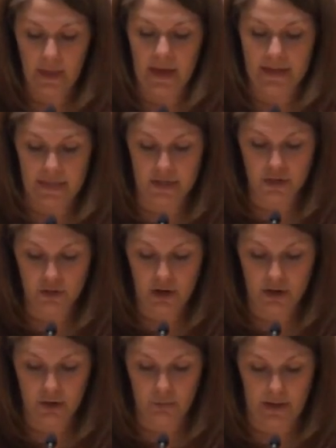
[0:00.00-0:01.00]
I sent her
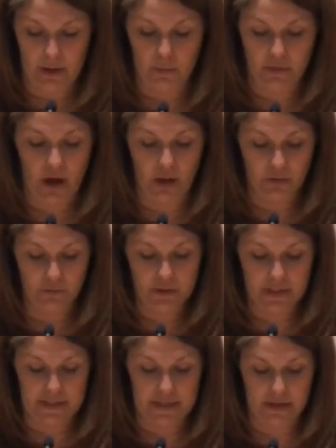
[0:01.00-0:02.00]
on her way with all of her
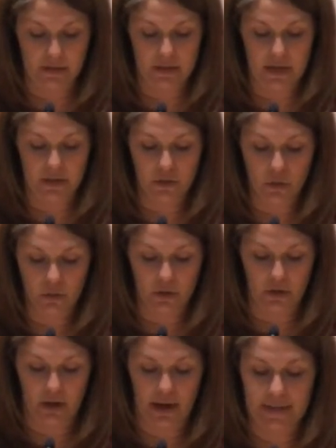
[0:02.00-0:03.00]
details and told
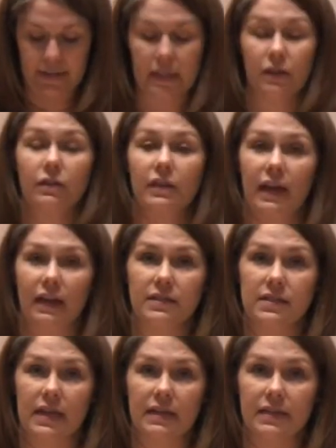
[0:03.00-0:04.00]
her I'd see her the
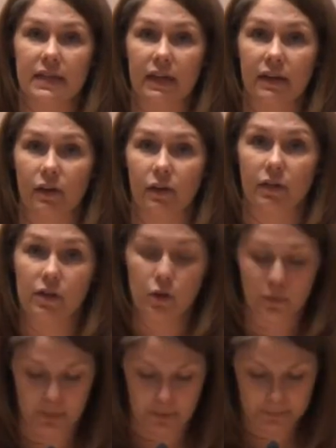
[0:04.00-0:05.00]
next day to get her the
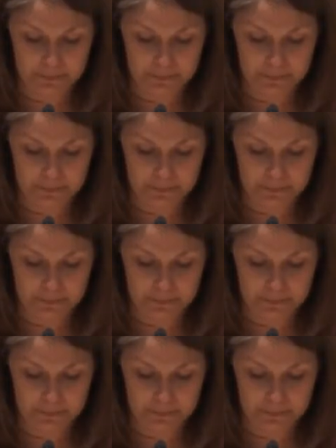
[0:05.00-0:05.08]
Uber.